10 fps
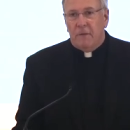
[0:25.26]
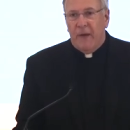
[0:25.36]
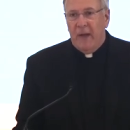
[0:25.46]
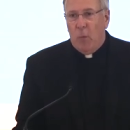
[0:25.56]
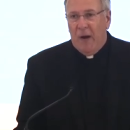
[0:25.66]

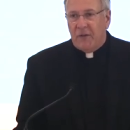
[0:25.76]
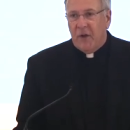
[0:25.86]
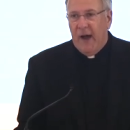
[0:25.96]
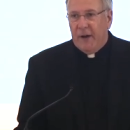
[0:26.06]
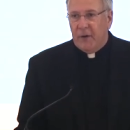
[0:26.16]
Fay wanted
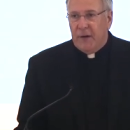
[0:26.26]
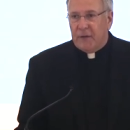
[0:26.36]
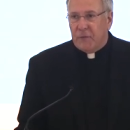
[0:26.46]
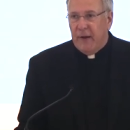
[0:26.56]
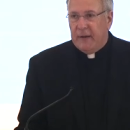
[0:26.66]
to honor
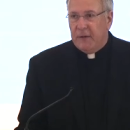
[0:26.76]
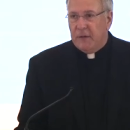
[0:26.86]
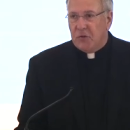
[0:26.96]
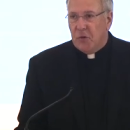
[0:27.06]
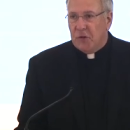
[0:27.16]
his
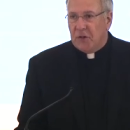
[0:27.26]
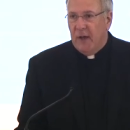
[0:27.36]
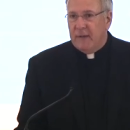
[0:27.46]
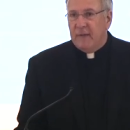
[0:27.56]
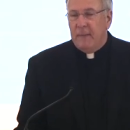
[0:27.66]
friend George
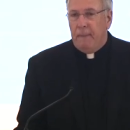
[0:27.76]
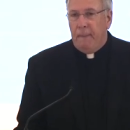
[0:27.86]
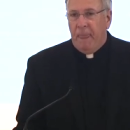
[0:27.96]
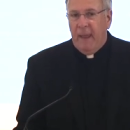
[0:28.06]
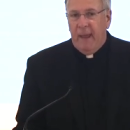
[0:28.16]
Hunt
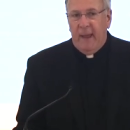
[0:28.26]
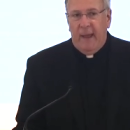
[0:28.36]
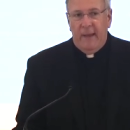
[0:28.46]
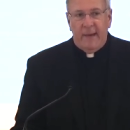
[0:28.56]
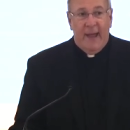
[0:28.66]

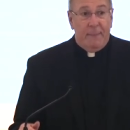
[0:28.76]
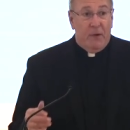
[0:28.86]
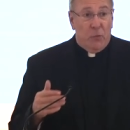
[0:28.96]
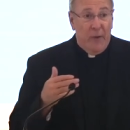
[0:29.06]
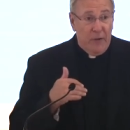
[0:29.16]
and I have
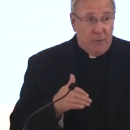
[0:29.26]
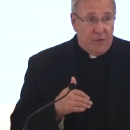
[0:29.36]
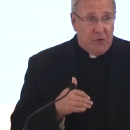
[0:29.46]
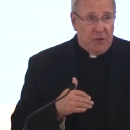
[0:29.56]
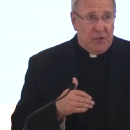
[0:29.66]
been a reader
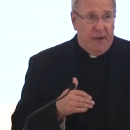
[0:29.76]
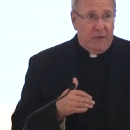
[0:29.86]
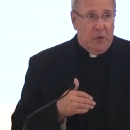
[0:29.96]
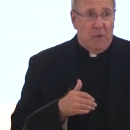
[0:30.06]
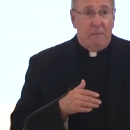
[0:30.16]
of George
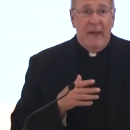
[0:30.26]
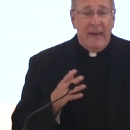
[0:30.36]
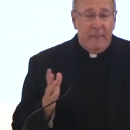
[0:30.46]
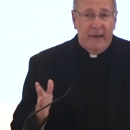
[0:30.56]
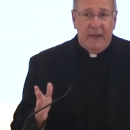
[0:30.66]
Hunt over
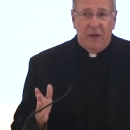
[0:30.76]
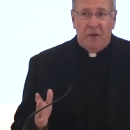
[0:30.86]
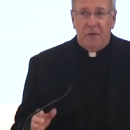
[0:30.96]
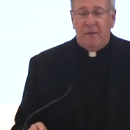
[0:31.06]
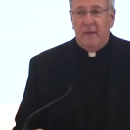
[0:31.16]
many, many
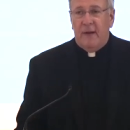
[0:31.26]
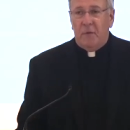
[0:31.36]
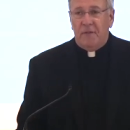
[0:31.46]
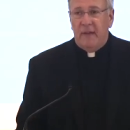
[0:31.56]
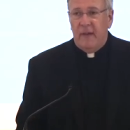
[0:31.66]
years, and
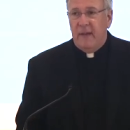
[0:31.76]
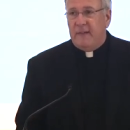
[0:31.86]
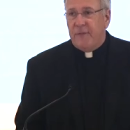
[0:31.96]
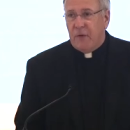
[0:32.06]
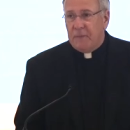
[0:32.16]
it was
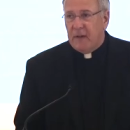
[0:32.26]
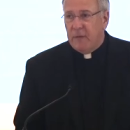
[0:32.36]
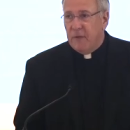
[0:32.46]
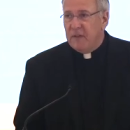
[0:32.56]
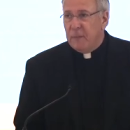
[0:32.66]
easy for him to
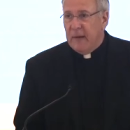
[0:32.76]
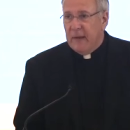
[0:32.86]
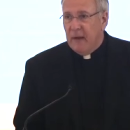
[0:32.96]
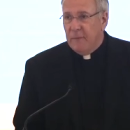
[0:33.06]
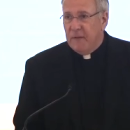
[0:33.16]
convince
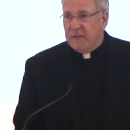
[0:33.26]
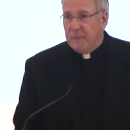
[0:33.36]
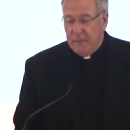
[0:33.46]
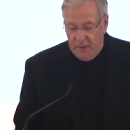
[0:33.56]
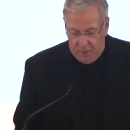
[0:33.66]
me of
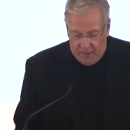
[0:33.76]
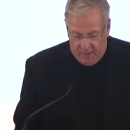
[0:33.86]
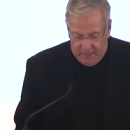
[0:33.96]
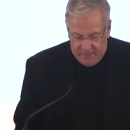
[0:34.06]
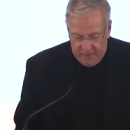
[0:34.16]
this, in,
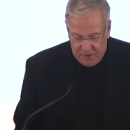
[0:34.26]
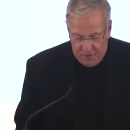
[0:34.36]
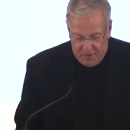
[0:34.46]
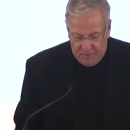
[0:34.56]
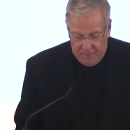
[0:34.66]
this
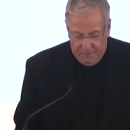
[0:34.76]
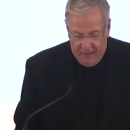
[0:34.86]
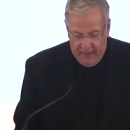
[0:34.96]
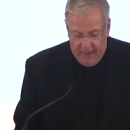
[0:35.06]
initiative.